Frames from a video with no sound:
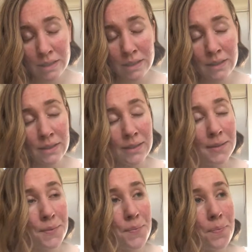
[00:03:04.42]

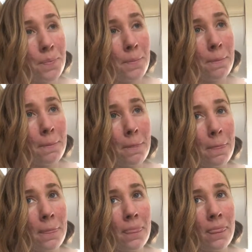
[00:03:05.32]

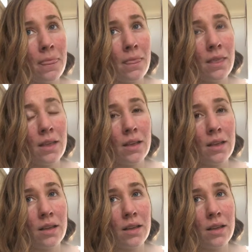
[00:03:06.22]
(no one is talking)